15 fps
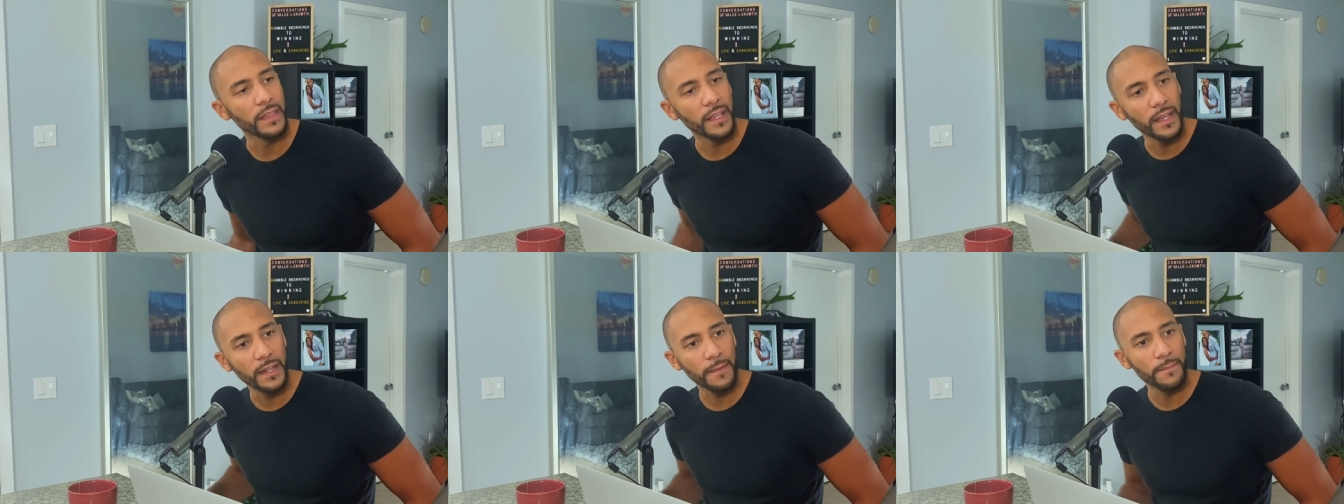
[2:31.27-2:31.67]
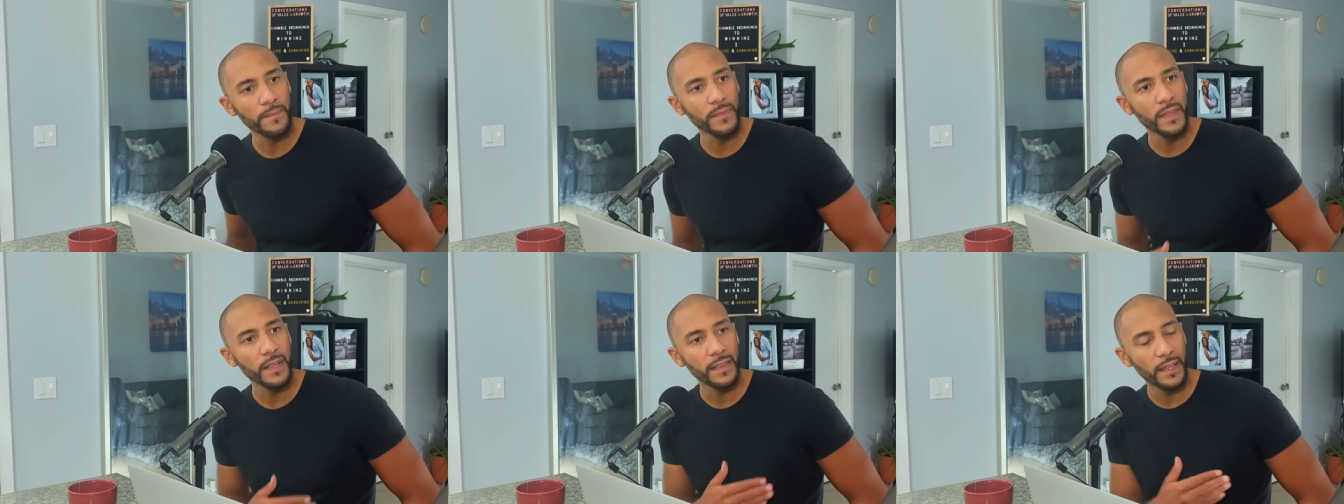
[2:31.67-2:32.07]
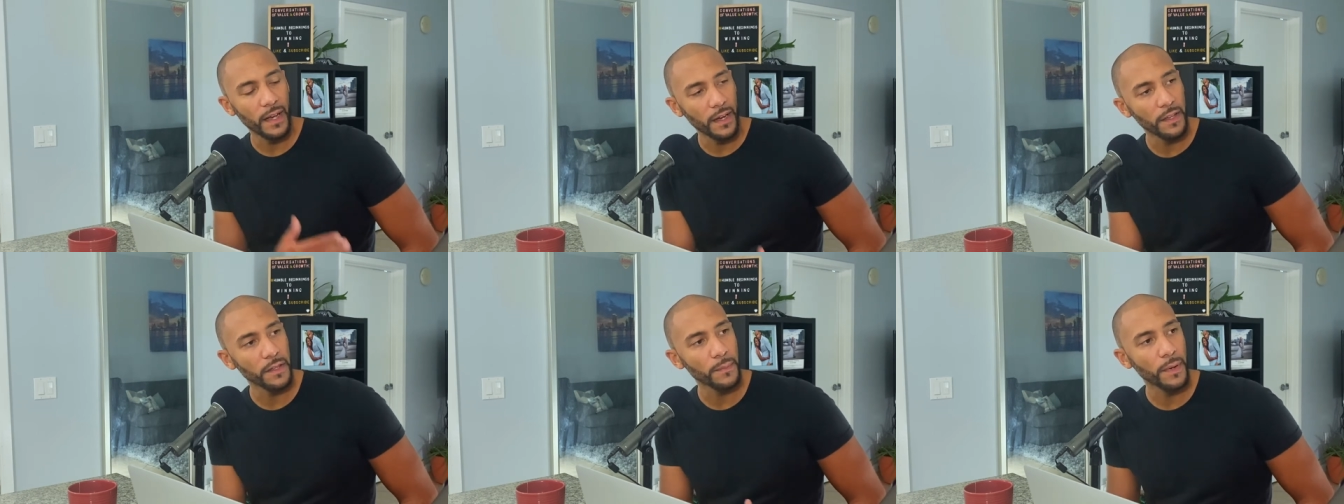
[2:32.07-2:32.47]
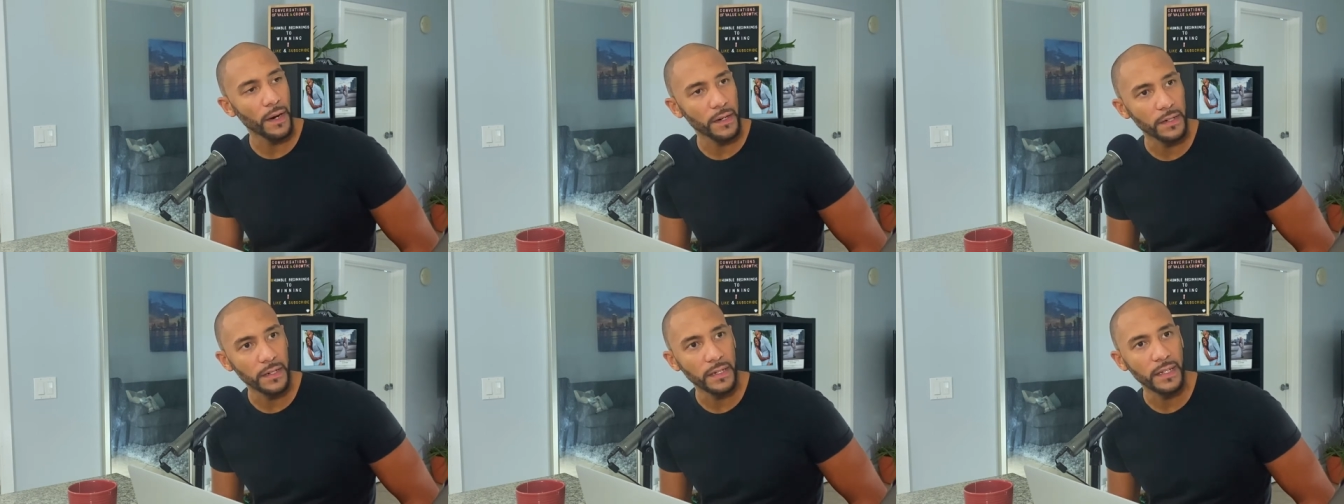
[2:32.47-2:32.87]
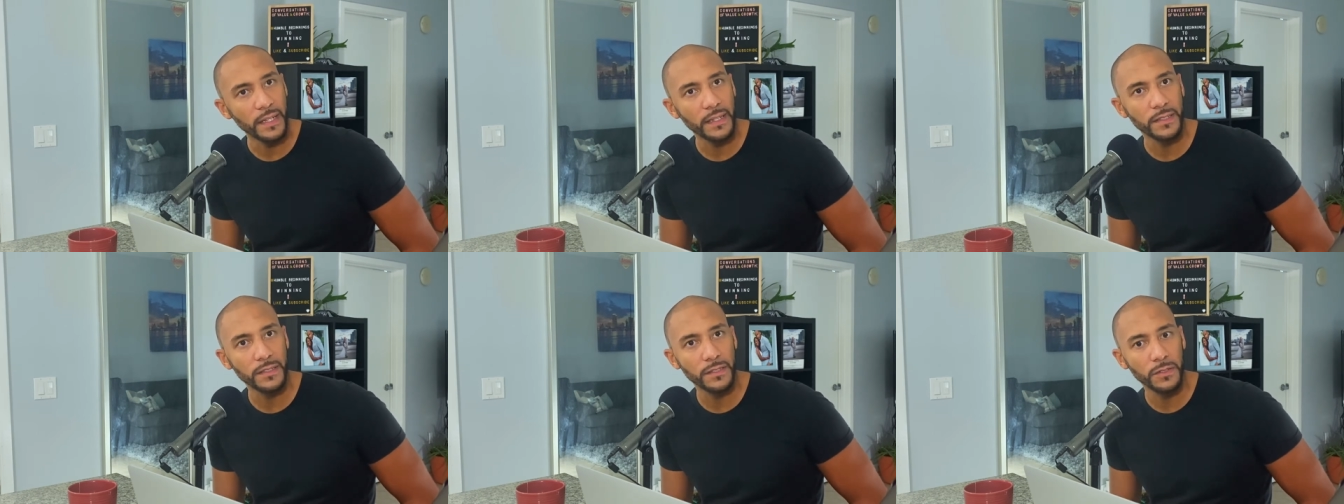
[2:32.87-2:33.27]
Then the other partner
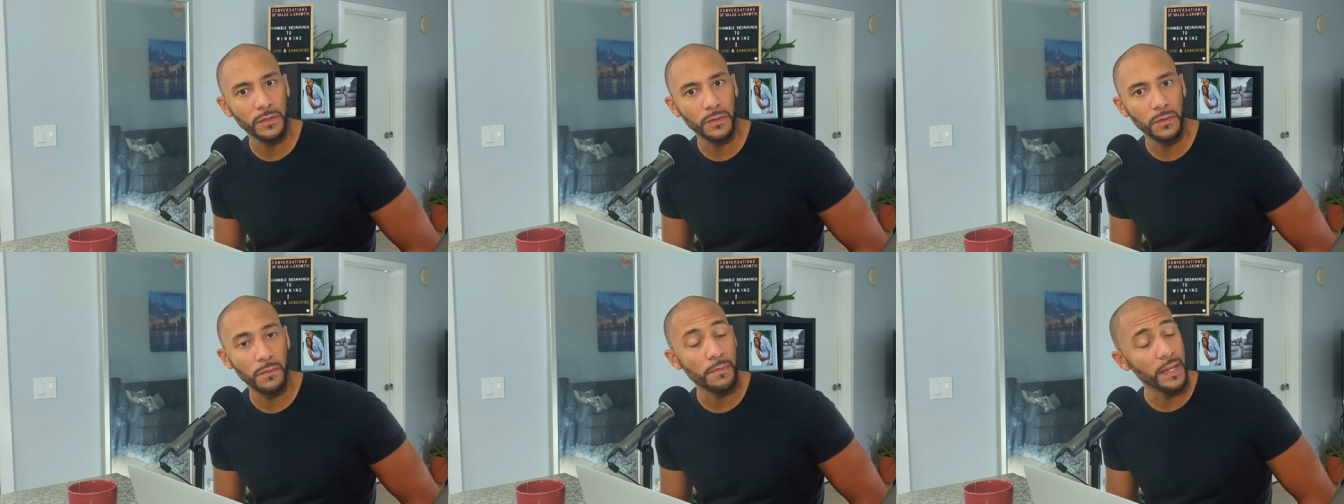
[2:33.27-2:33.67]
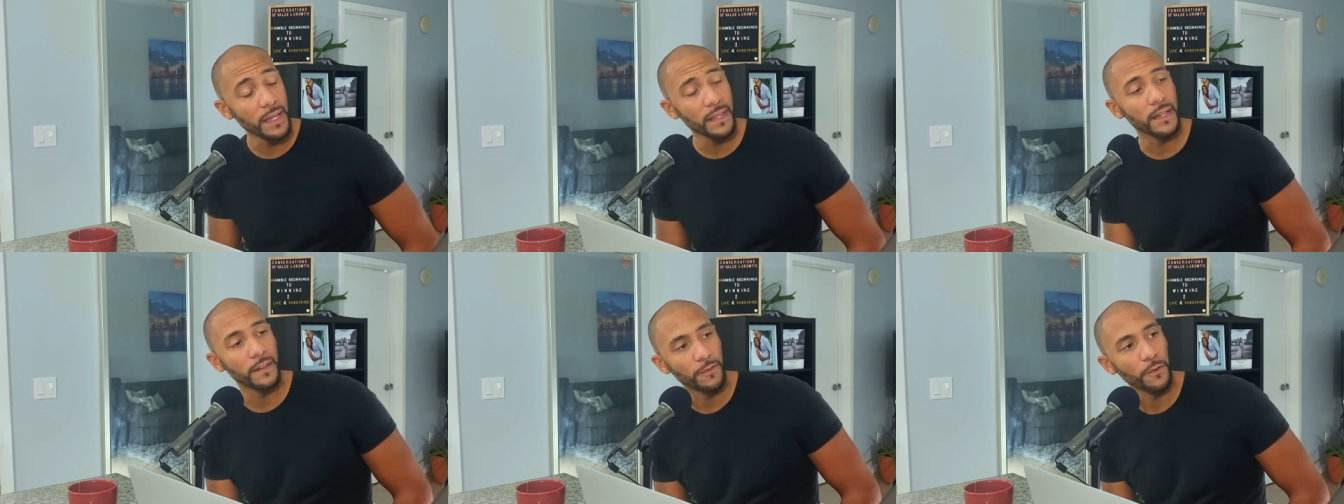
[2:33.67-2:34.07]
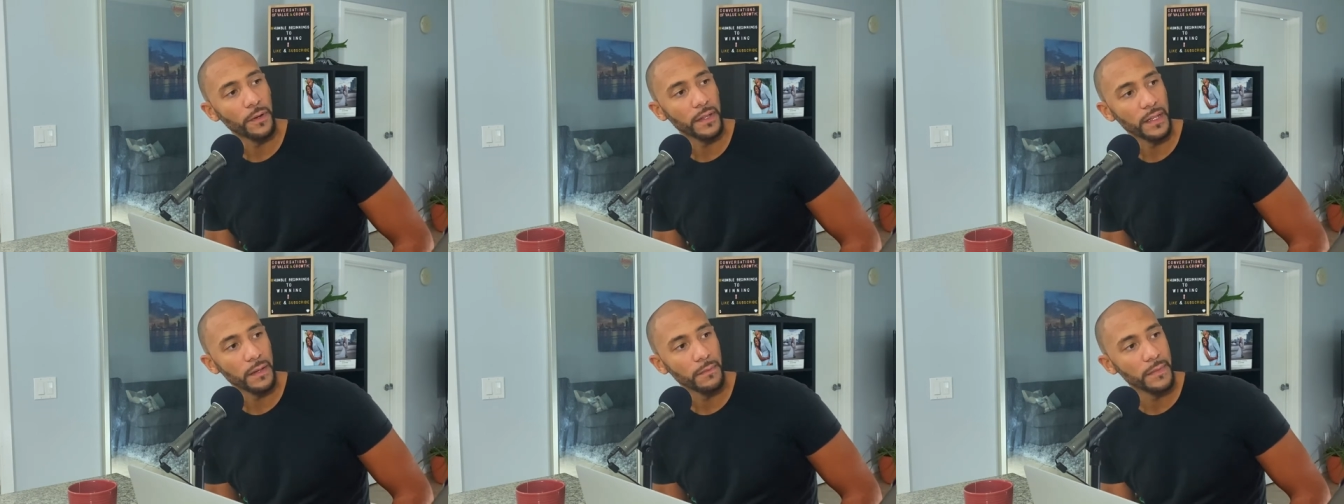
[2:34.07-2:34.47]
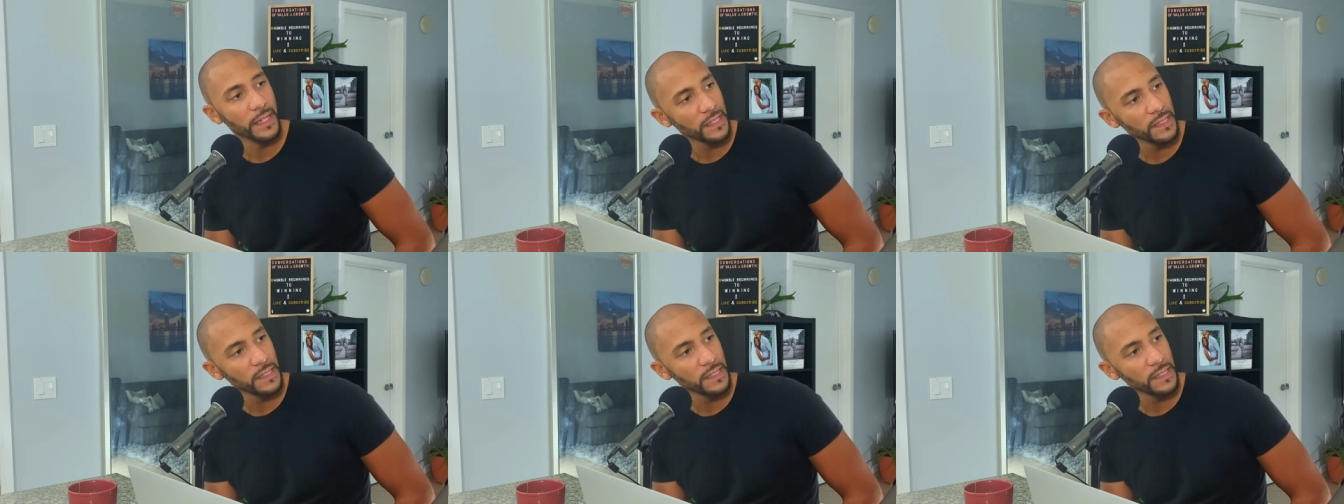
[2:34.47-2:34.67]
needs to be there for them, needs